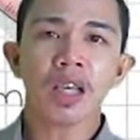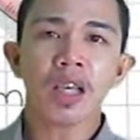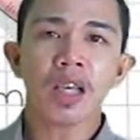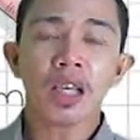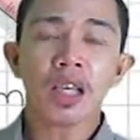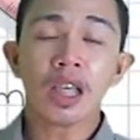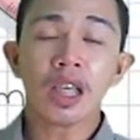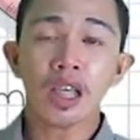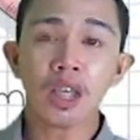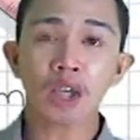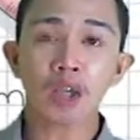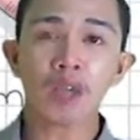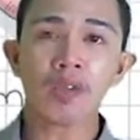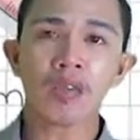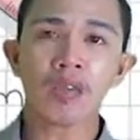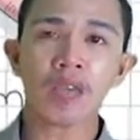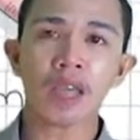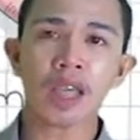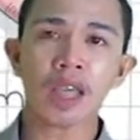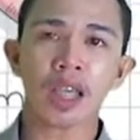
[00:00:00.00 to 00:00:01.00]

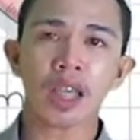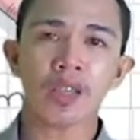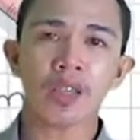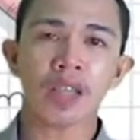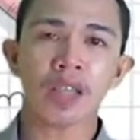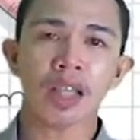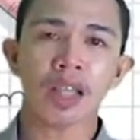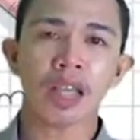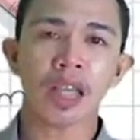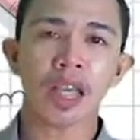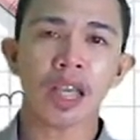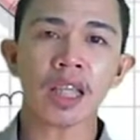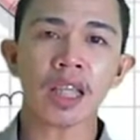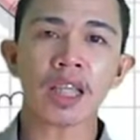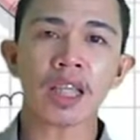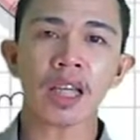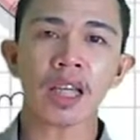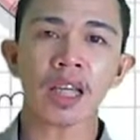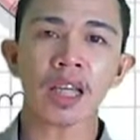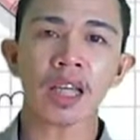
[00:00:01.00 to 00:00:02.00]
Using
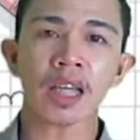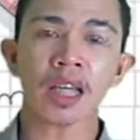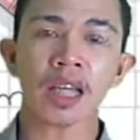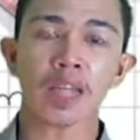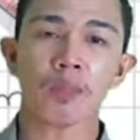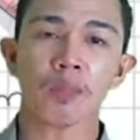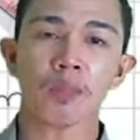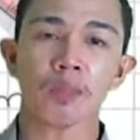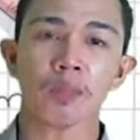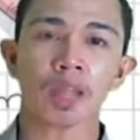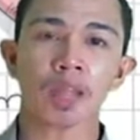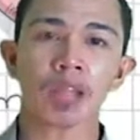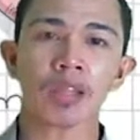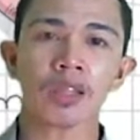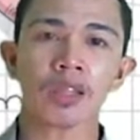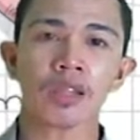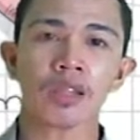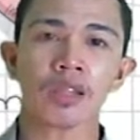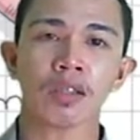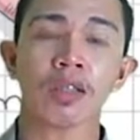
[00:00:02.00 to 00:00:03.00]
linear
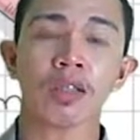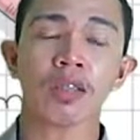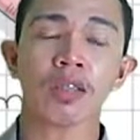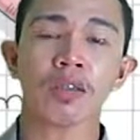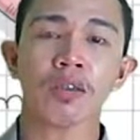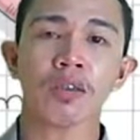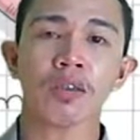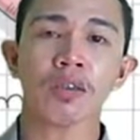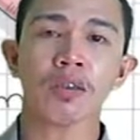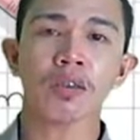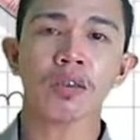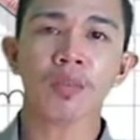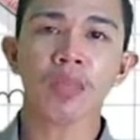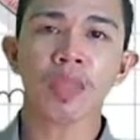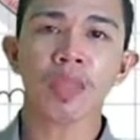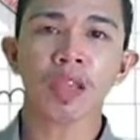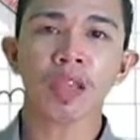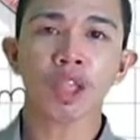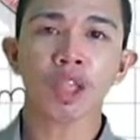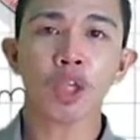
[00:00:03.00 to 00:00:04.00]
interpolation,
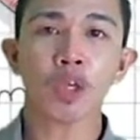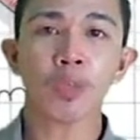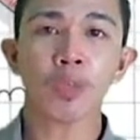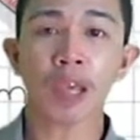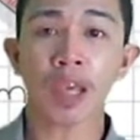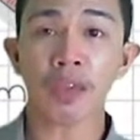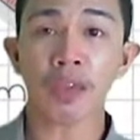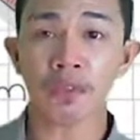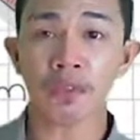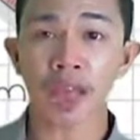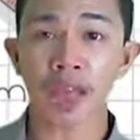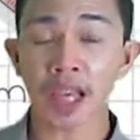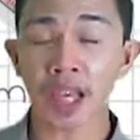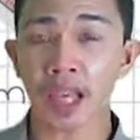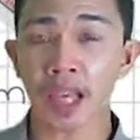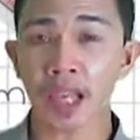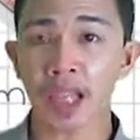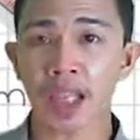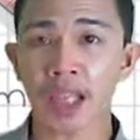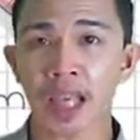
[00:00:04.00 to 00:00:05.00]
you may
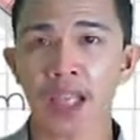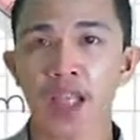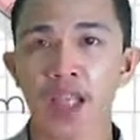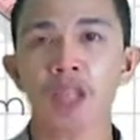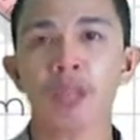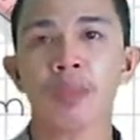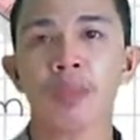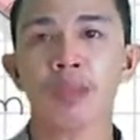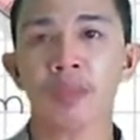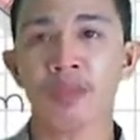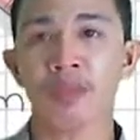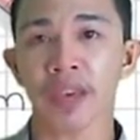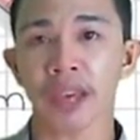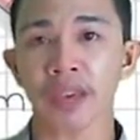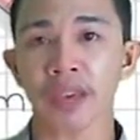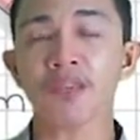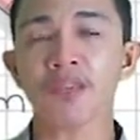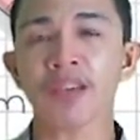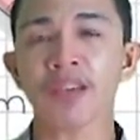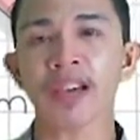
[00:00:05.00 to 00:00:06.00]
find and you may
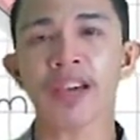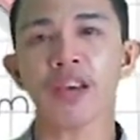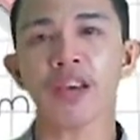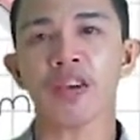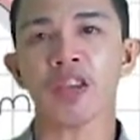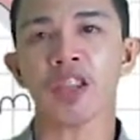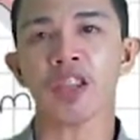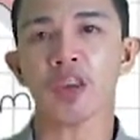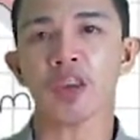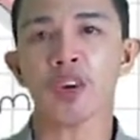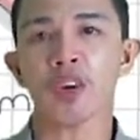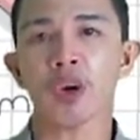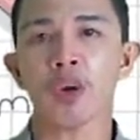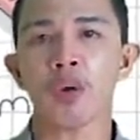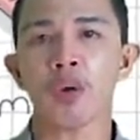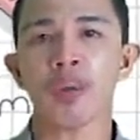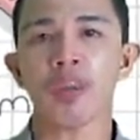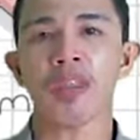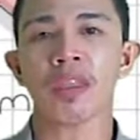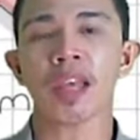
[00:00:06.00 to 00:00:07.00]
verify on your
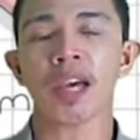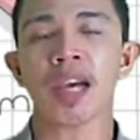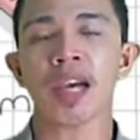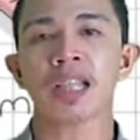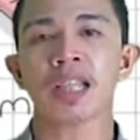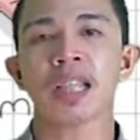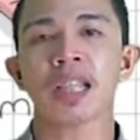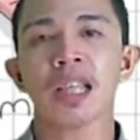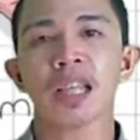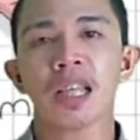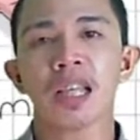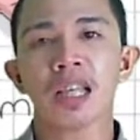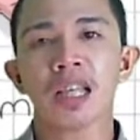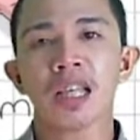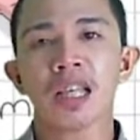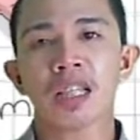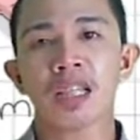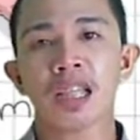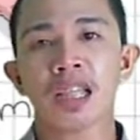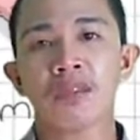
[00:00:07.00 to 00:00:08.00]
own that
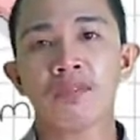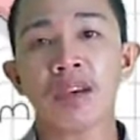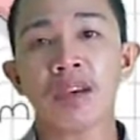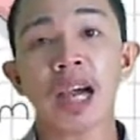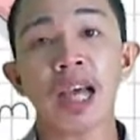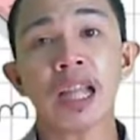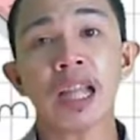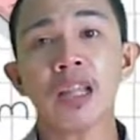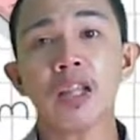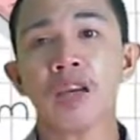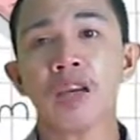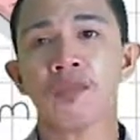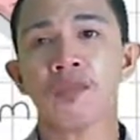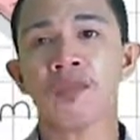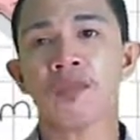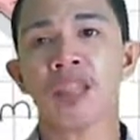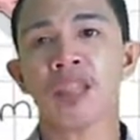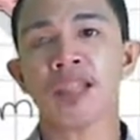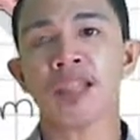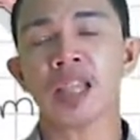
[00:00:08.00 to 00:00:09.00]
the value of
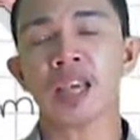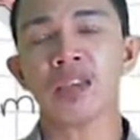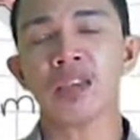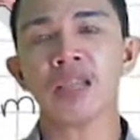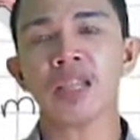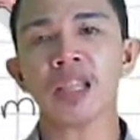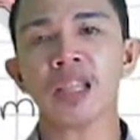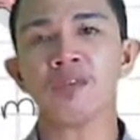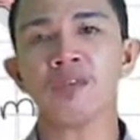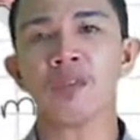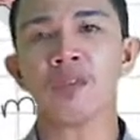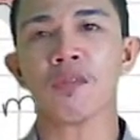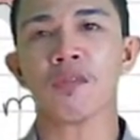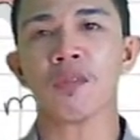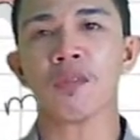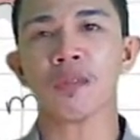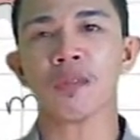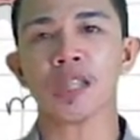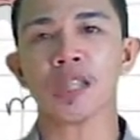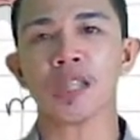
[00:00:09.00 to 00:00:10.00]
the 75th
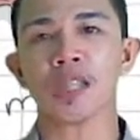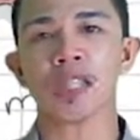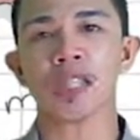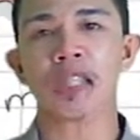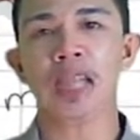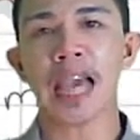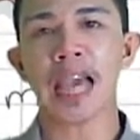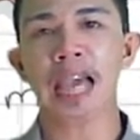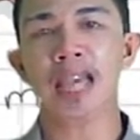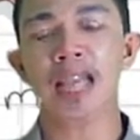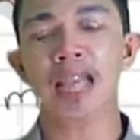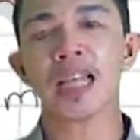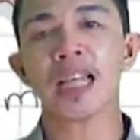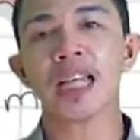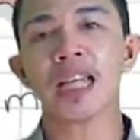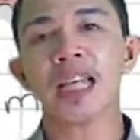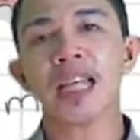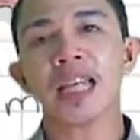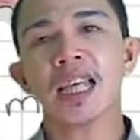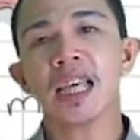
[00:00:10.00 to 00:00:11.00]
percentile
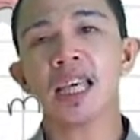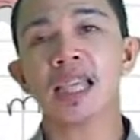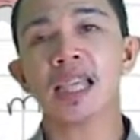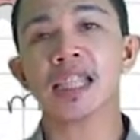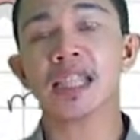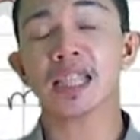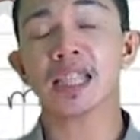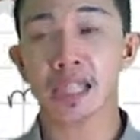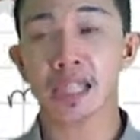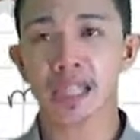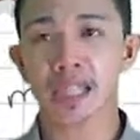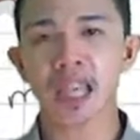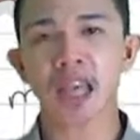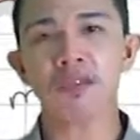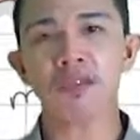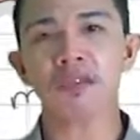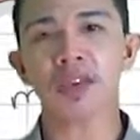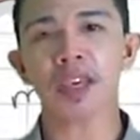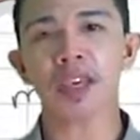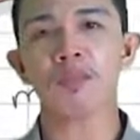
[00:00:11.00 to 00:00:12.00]
is
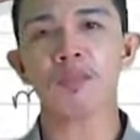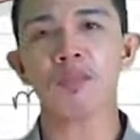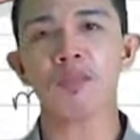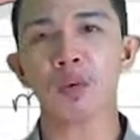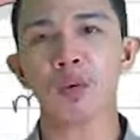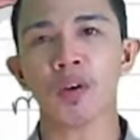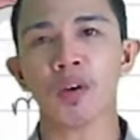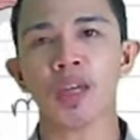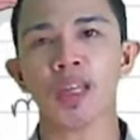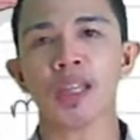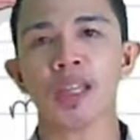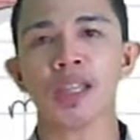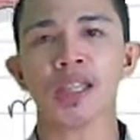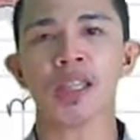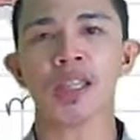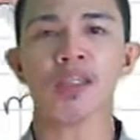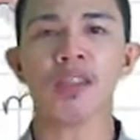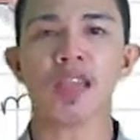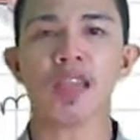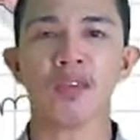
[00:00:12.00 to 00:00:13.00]

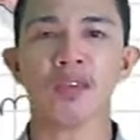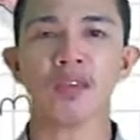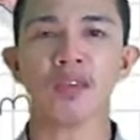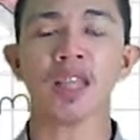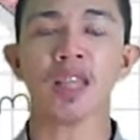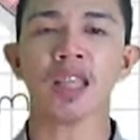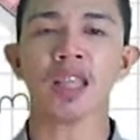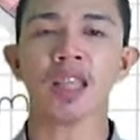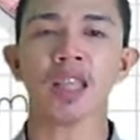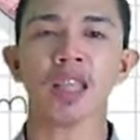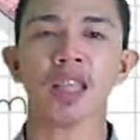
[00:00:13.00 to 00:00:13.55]
7.75.